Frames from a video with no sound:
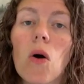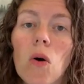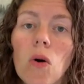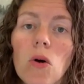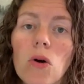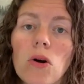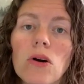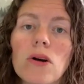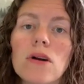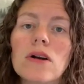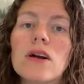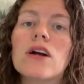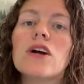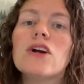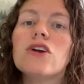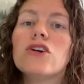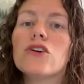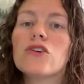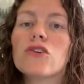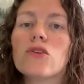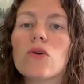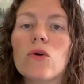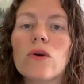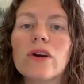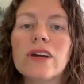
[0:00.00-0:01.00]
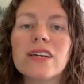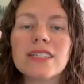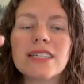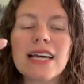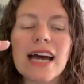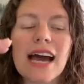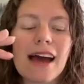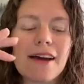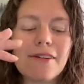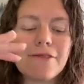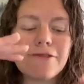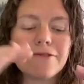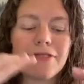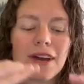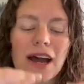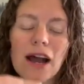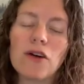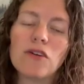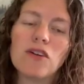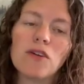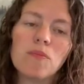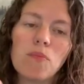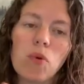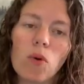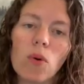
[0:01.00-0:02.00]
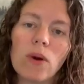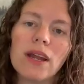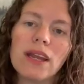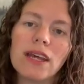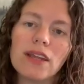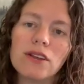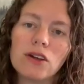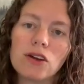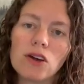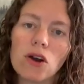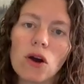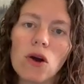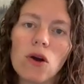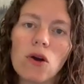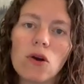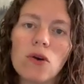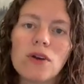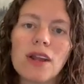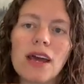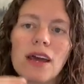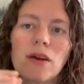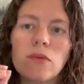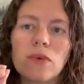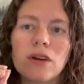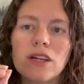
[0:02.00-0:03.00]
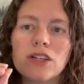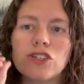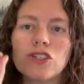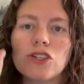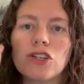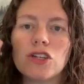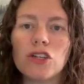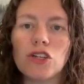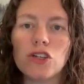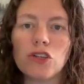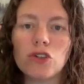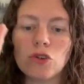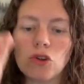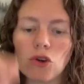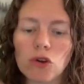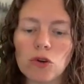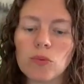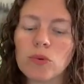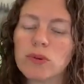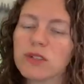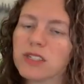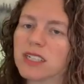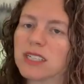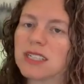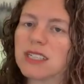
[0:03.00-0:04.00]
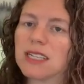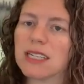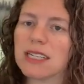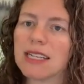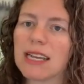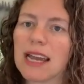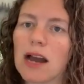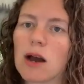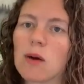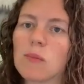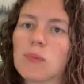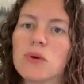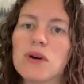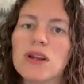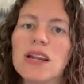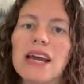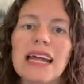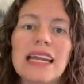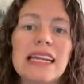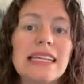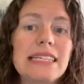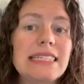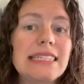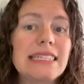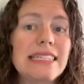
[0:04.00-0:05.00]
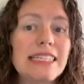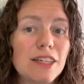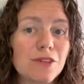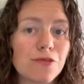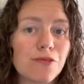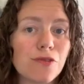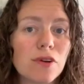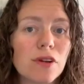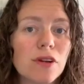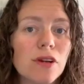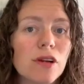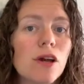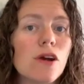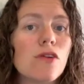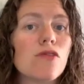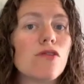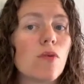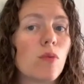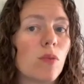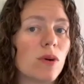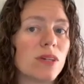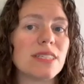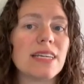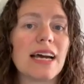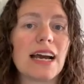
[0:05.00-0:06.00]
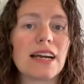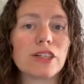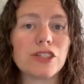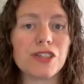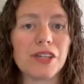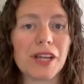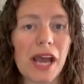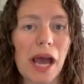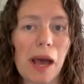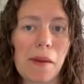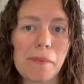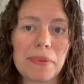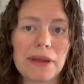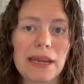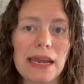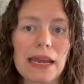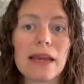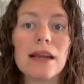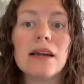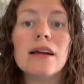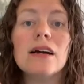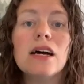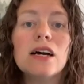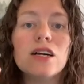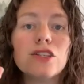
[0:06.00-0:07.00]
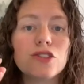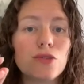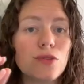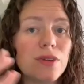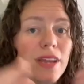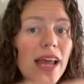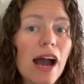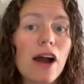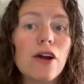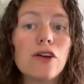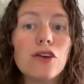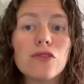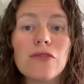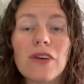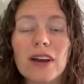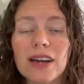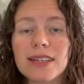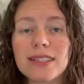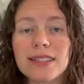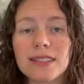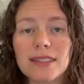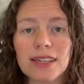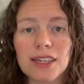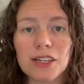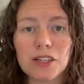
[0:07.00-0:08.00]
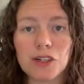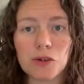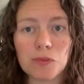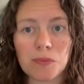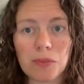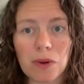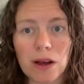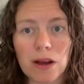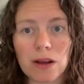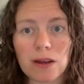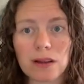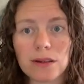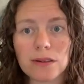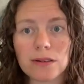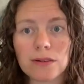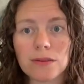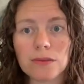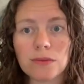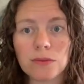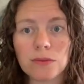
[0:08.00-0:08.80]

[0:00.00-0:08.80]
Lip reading: Or you're going to have found a point in the code at which you're predicting the output and it's different from what's actually happening. So now you've isolated your bug,